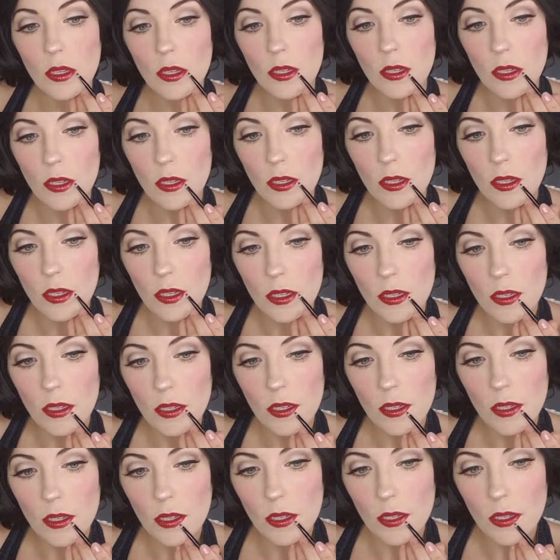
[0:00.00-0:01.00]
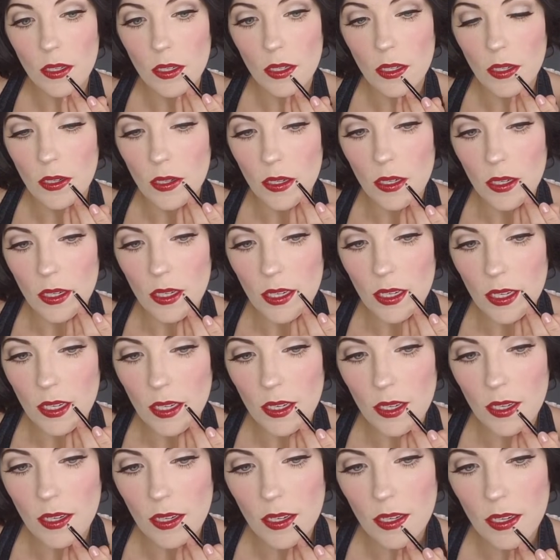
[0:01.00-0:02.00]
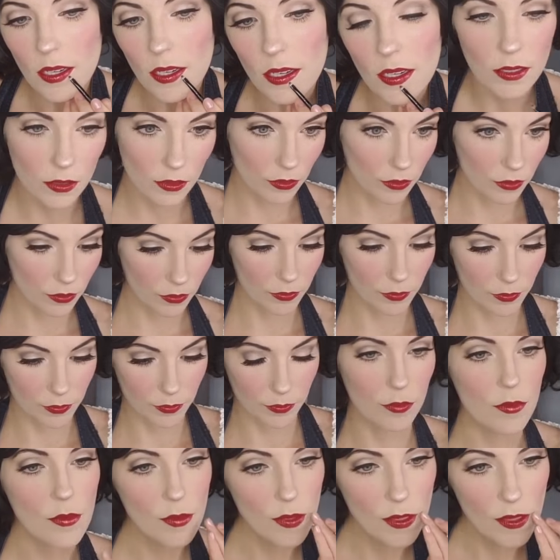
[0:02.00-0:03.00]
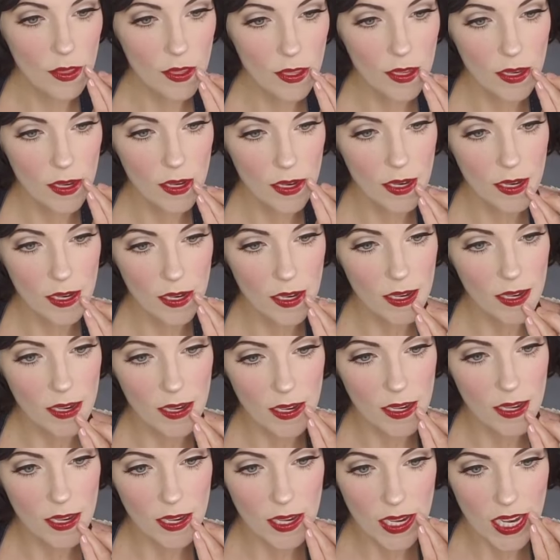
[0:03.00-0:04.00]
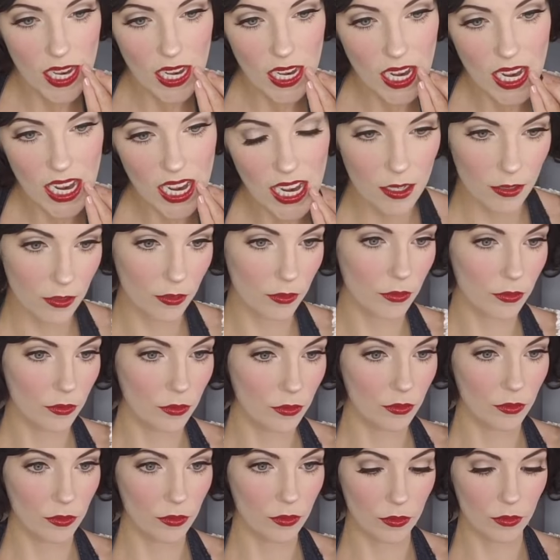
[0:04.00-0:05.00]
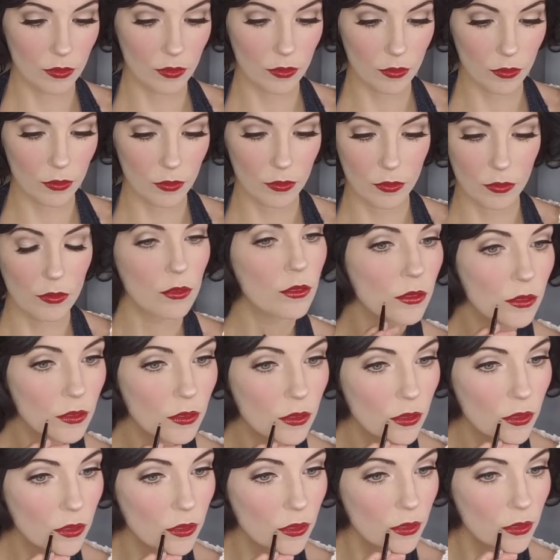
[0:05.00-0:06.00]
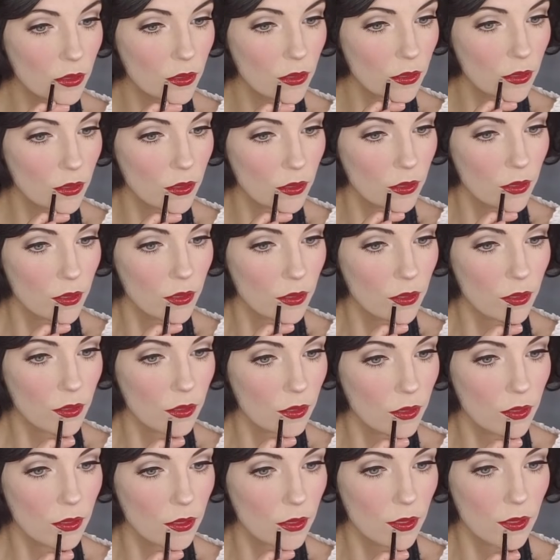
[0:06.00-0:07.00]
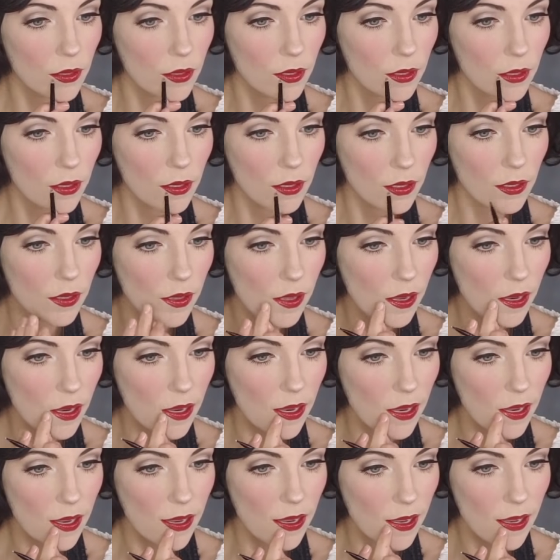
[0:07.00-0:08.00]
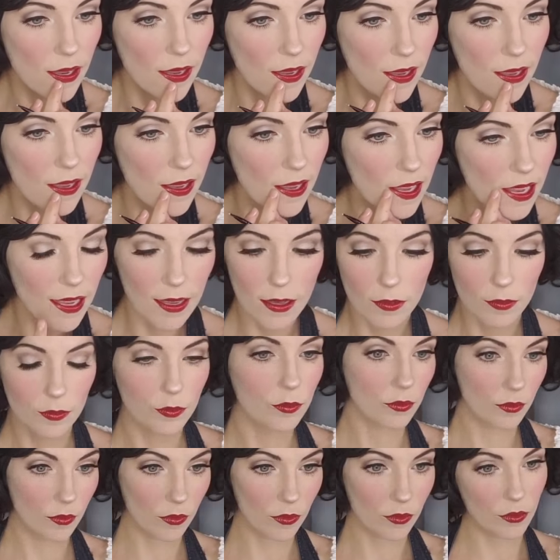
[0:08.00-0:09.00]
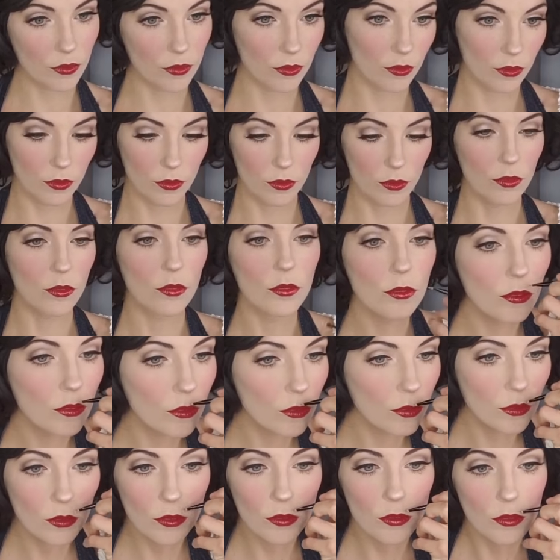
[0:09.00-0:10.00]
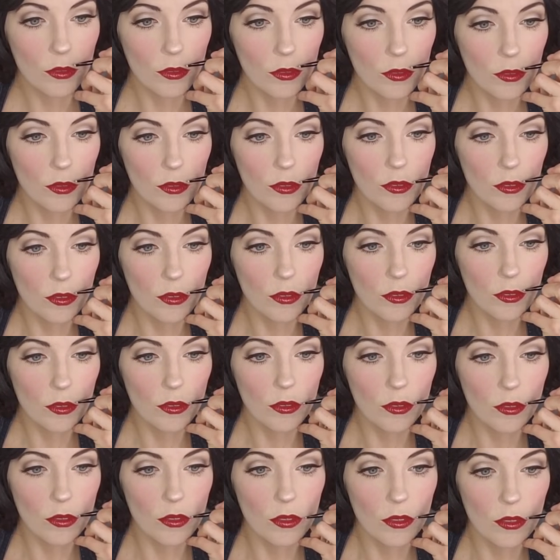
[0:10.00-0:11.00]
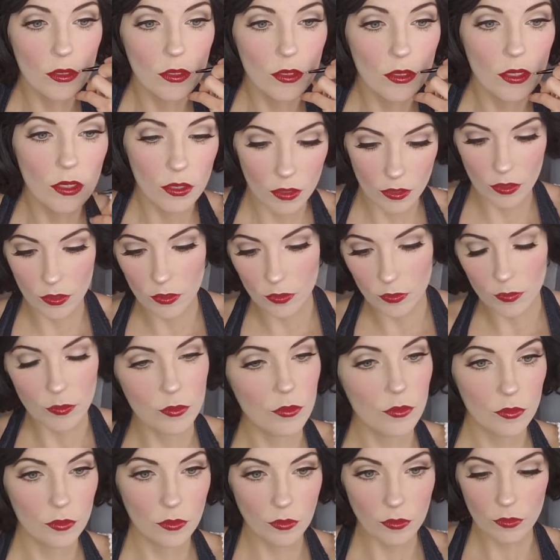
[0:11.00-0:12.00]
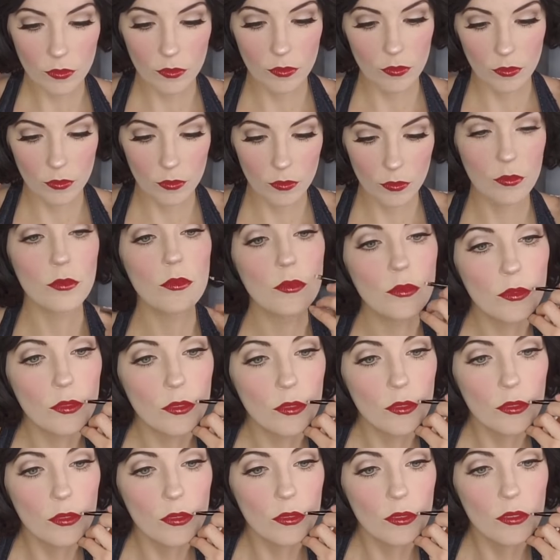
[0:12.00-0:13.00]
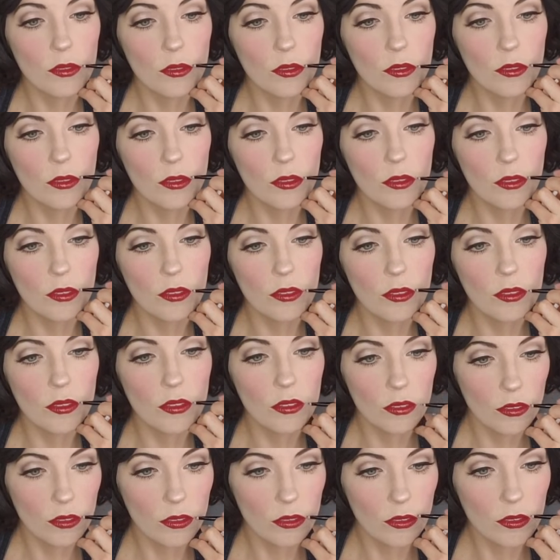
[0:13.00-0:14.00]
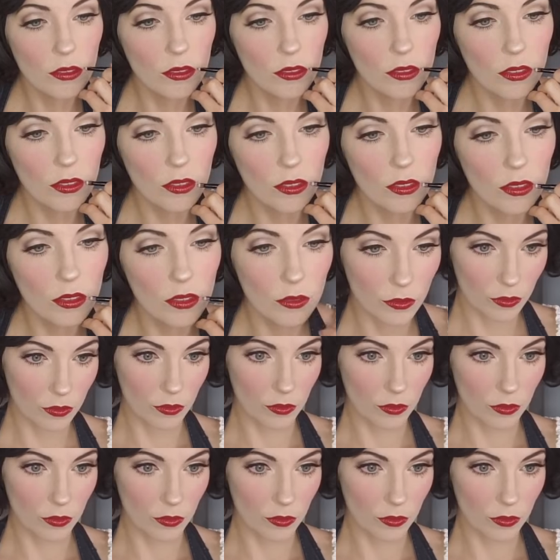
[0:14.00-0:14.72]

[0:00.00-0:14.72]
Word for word: here, I'm using a tiny little foundation brush thing and some concealer and I'm focusing on just the lip line and I'm going through and just cleaning up that lip line, any of the lipstick that gets on the brush, I just wipe it off in between